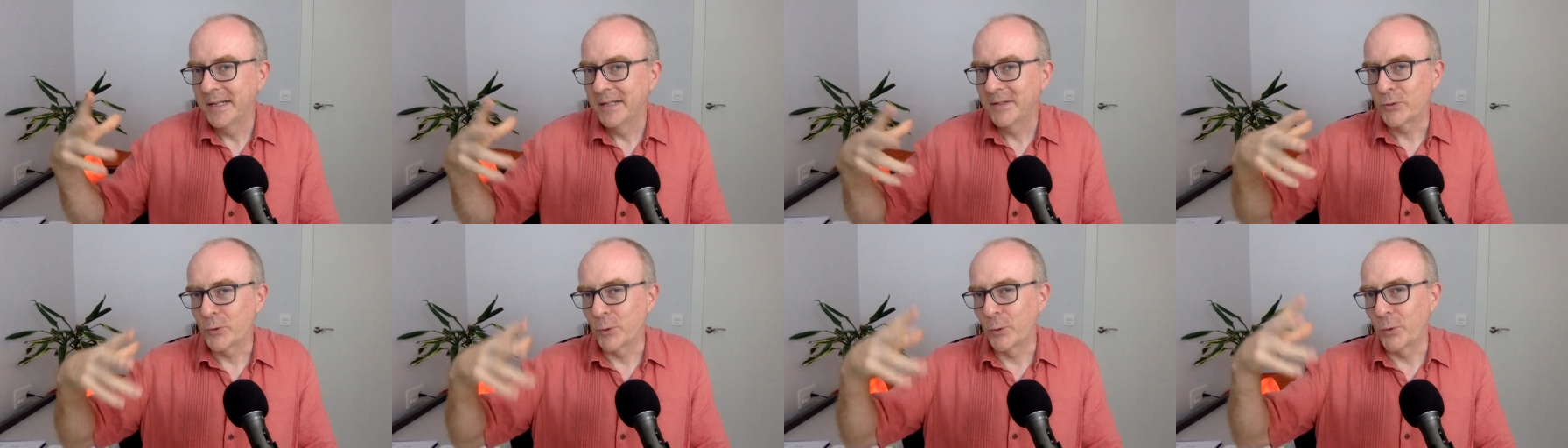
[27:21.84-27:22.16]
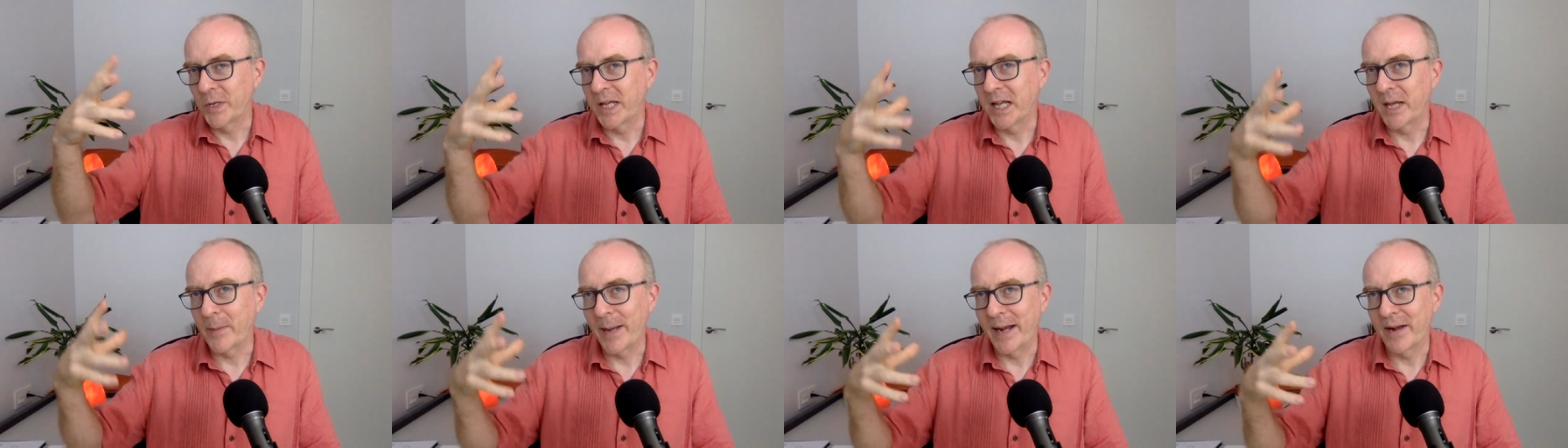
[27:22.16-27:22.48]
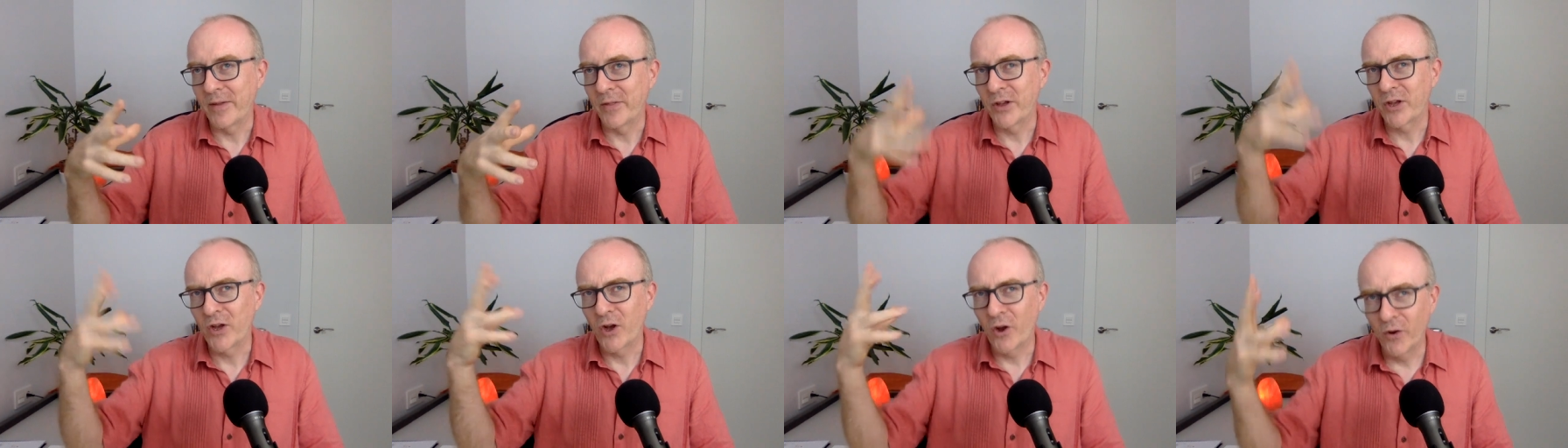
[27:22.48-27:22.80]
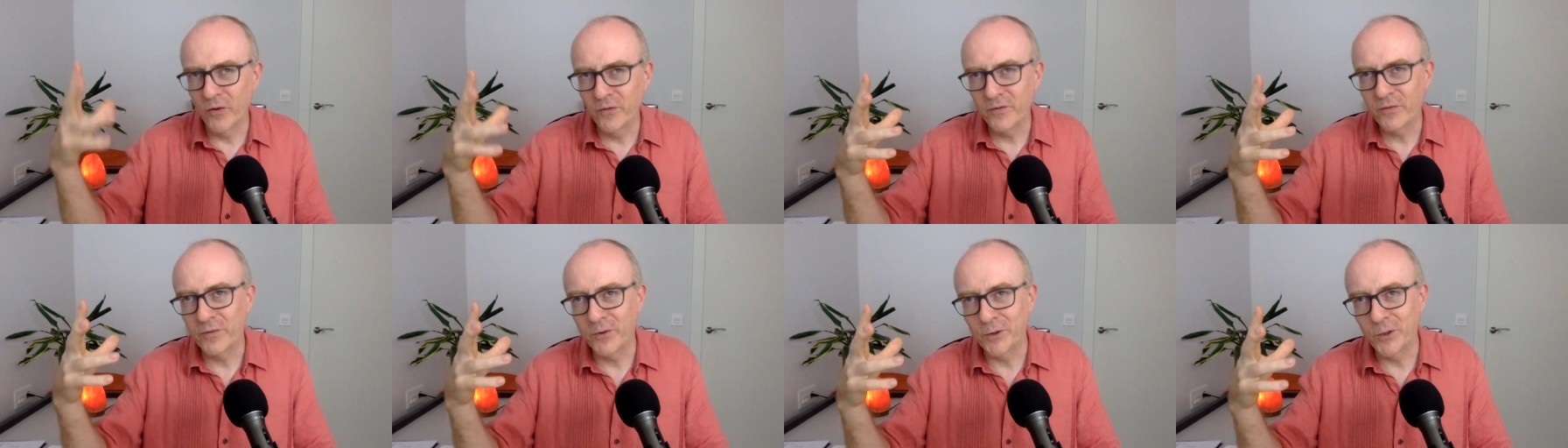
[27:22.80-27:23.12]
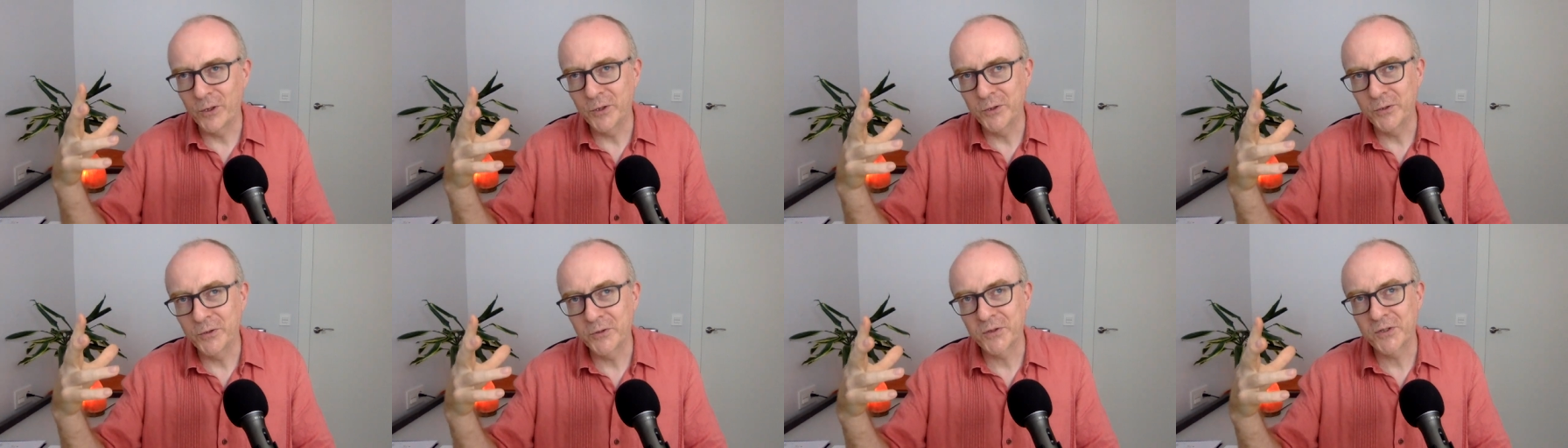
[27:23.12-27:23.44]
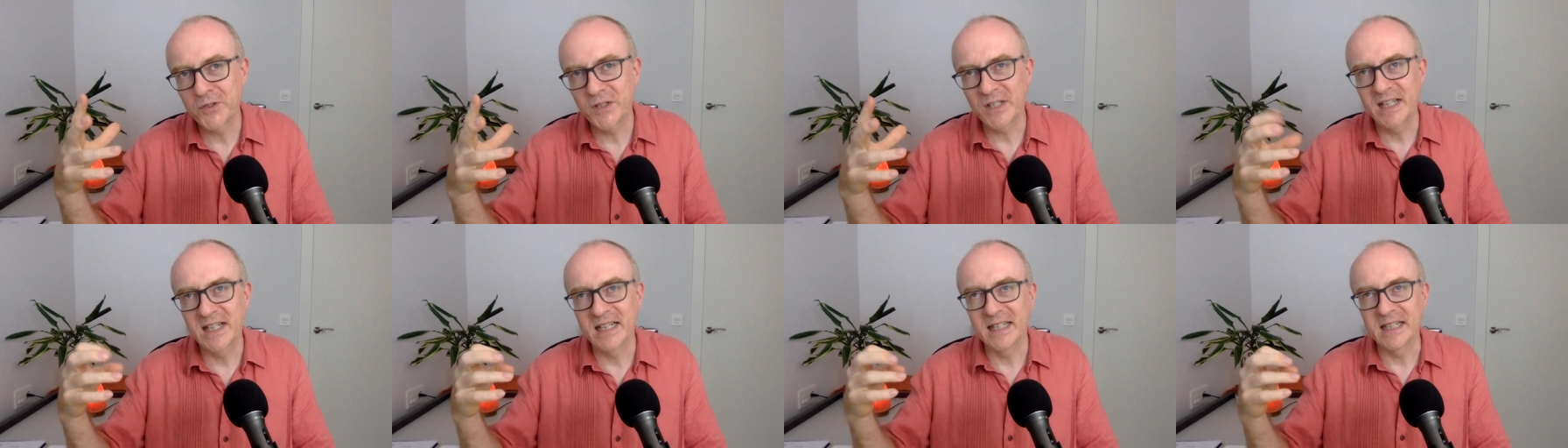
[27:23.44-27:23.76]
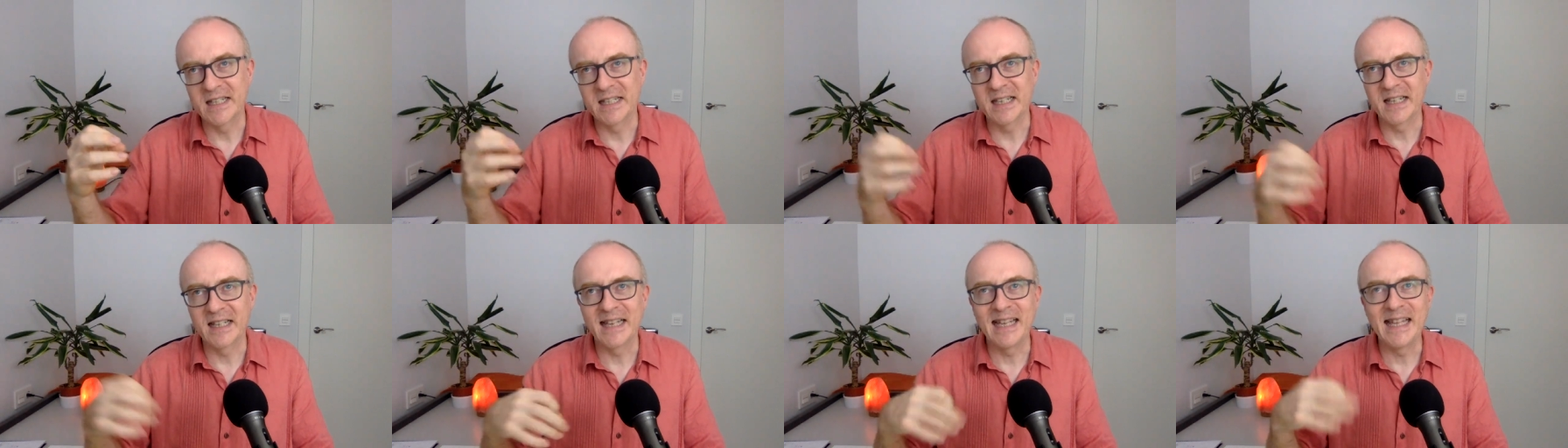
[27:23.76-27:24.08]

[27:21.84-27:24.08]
talking about the conference, and uh,